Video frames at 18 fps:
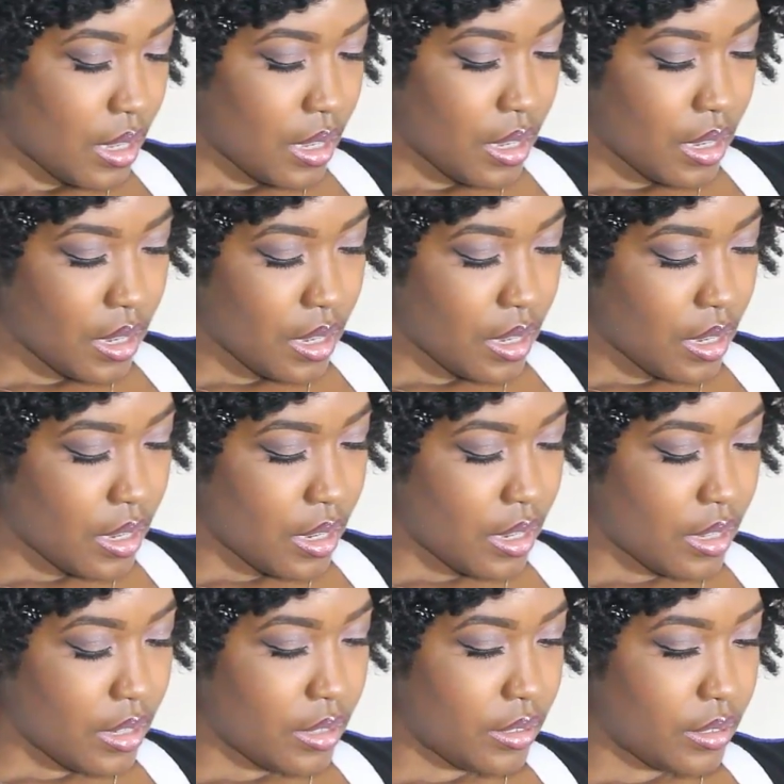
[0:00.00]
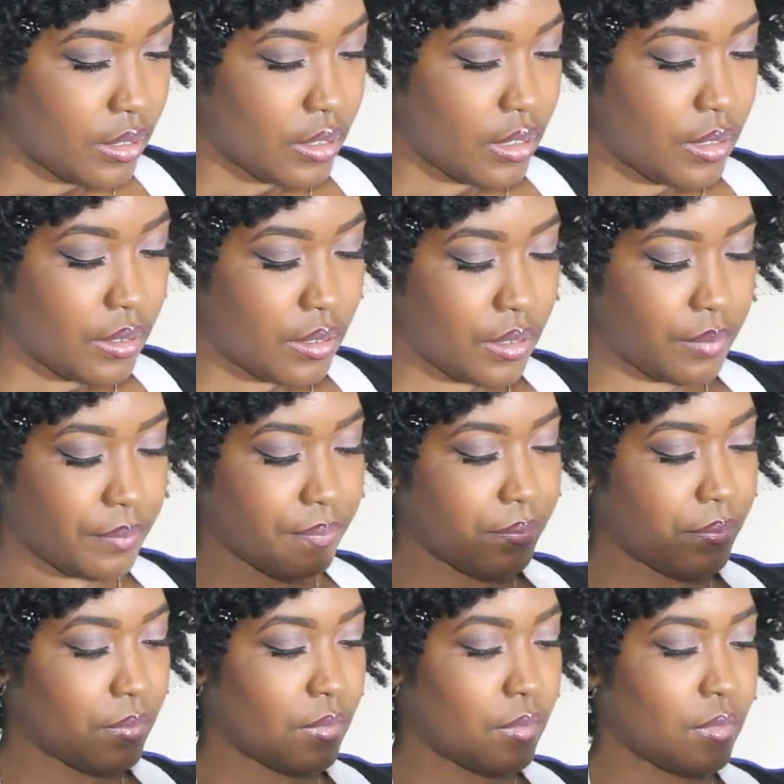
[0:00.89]
and
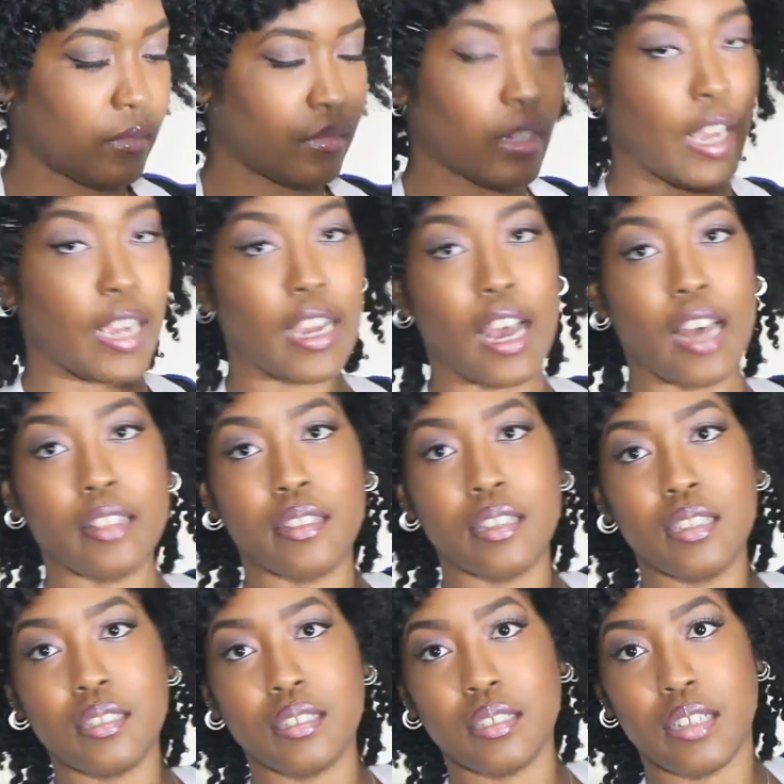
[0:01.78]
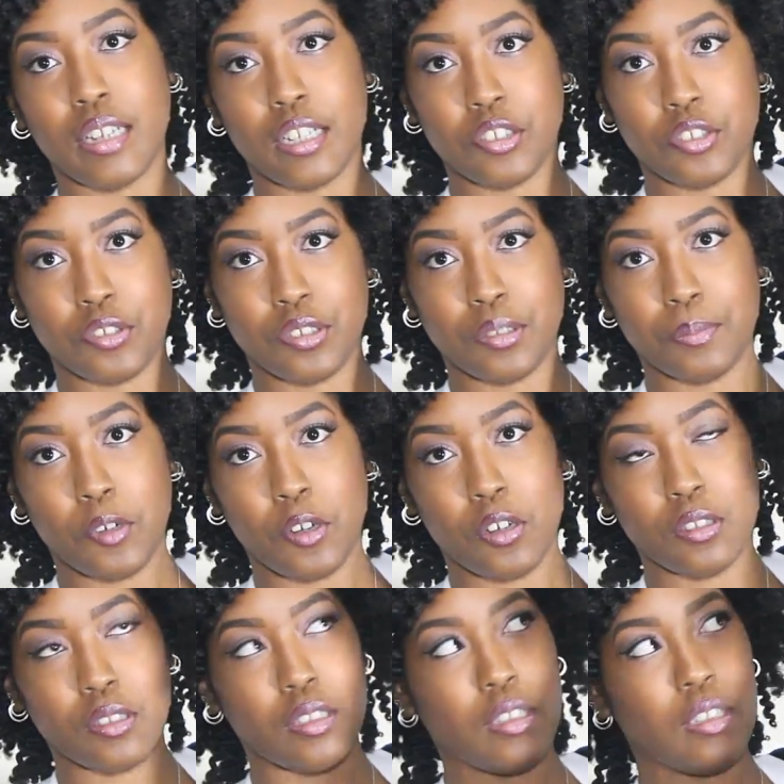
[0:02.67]
I got this in an extra
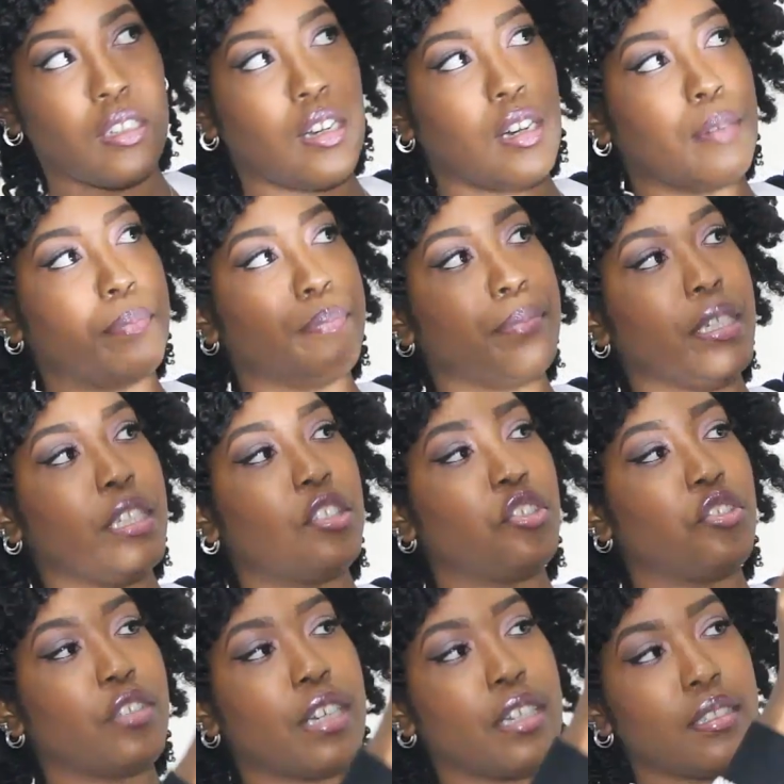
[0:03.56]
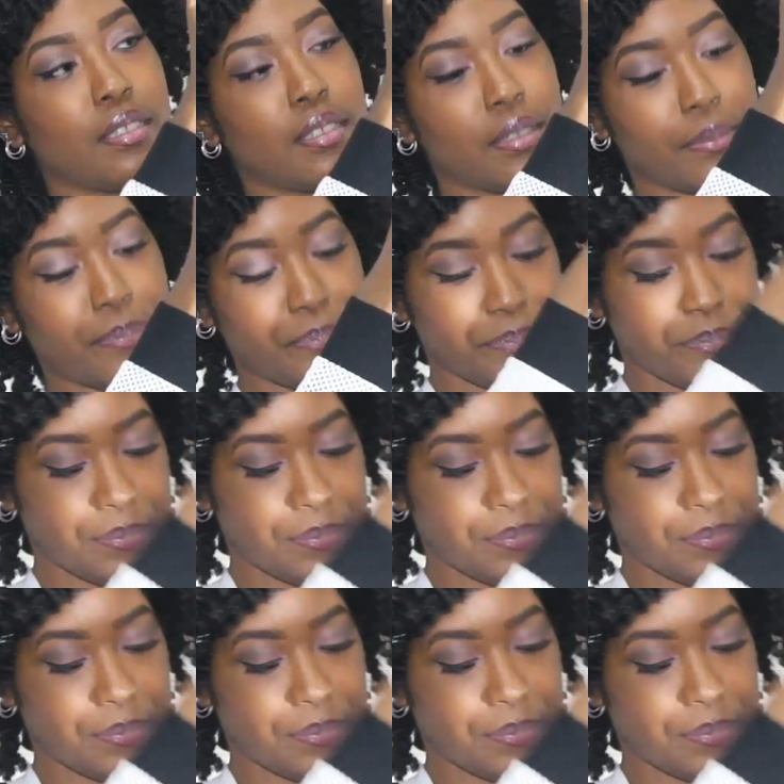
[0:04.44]
small, the um, beach dress.